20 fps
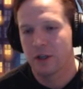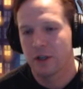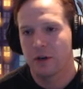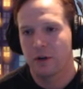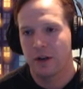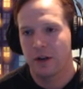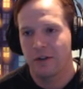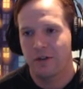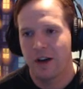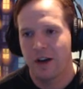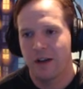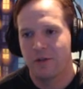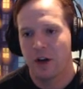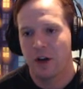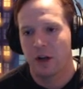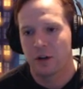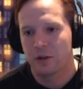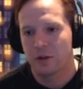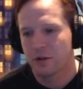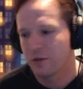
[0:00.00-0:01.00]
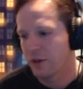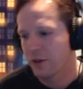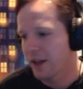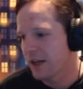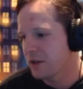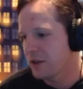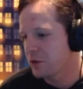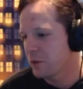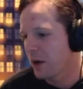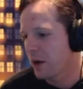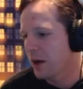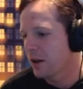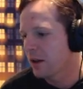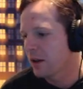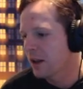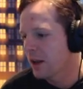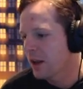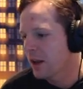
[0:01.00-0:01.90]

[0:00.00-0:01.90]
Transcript: donate five dollars for that as well.